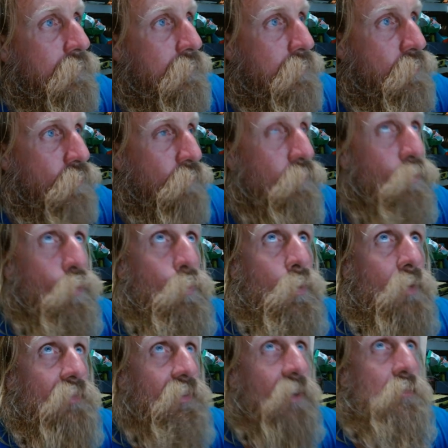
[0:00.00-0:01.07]
So
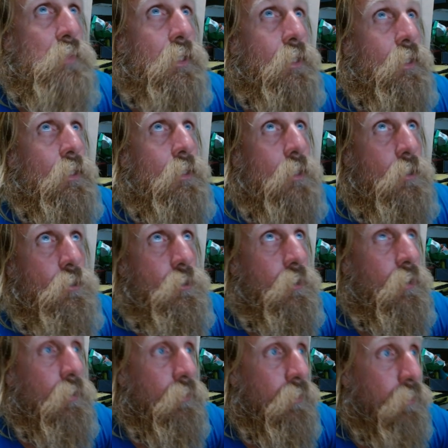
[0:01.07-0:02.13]
4.5 million years
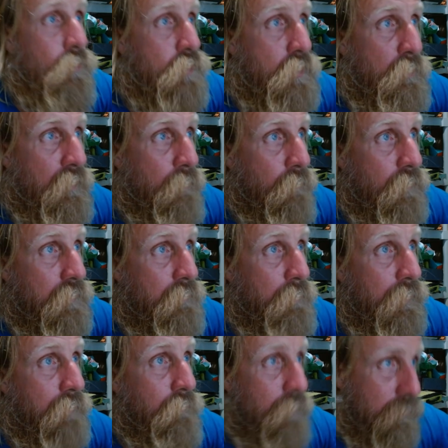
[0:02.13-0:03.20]
ago, there used to be really
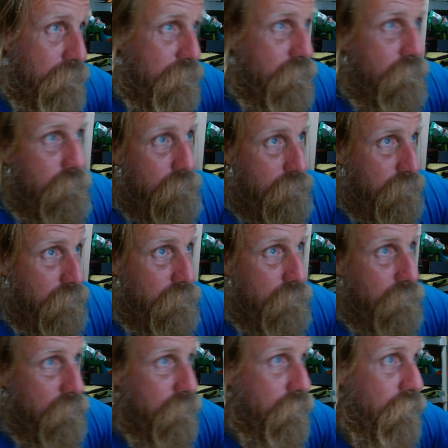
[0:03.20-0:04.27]
big ones.
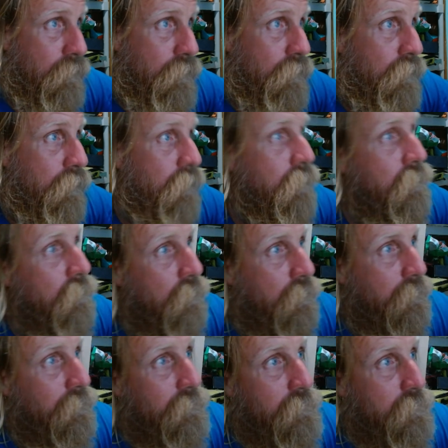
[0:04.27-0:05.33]

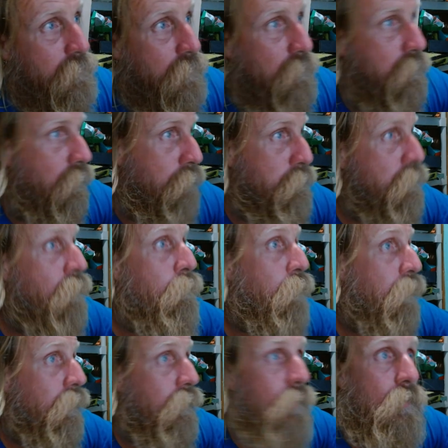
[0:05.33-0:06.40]
Like 10 times that big.